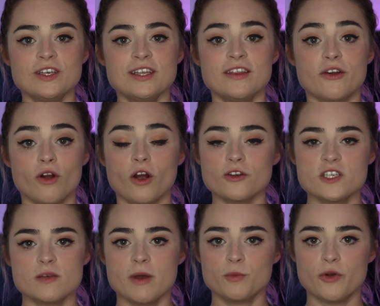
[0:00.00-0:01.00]
There are
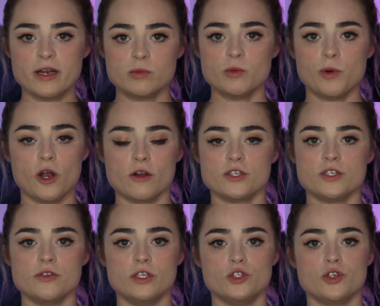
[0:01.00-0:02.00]
some upgradable parts
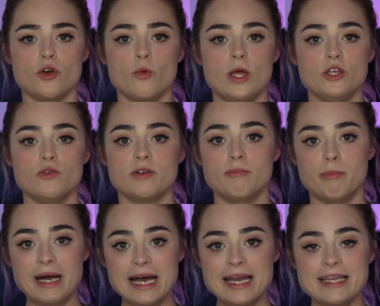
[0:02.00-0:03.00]
to this drone that you can
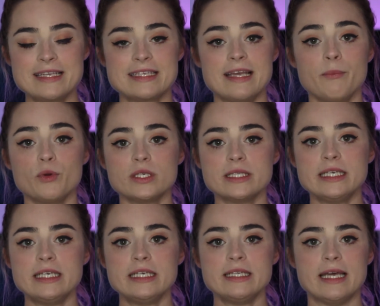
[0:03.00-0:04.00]
buy
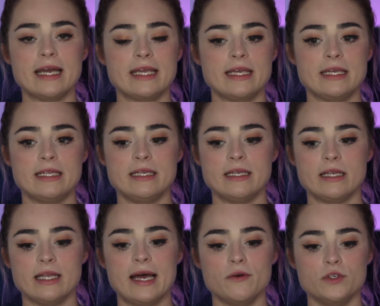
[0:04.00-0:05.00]
separately that can
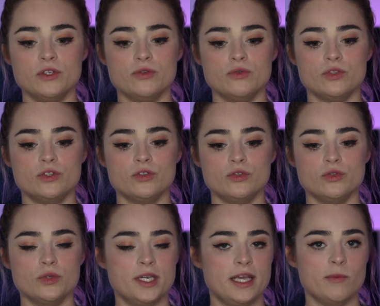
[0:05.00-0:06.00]
allow you
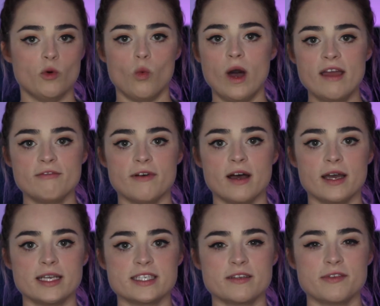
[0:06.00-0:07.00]
to enable
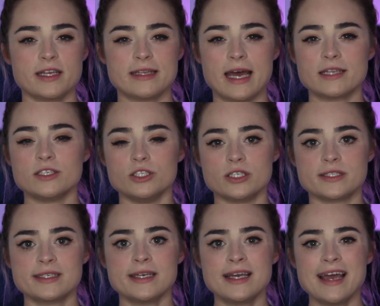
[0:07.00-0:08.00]
Wi-Fi, stuff like that, to
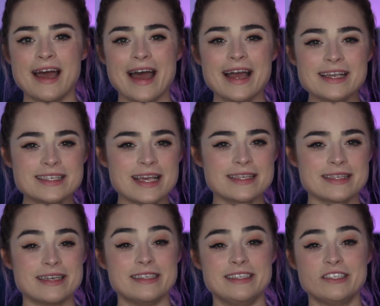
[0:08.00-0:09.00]
just
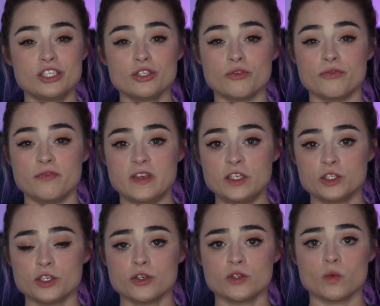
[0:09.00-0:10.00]
access additional
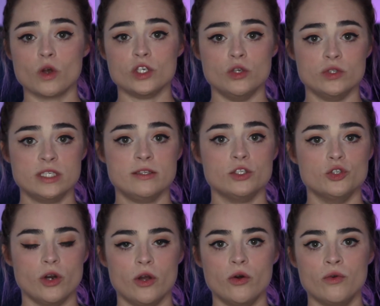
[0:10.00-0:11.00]
features while using the
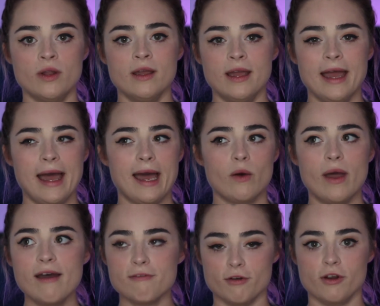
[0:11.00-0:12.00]
drone.
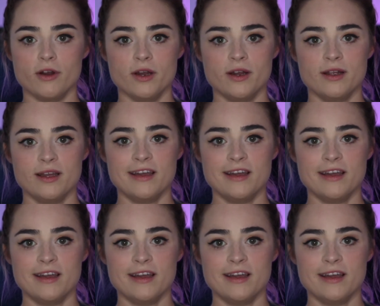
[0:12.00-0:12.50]
However,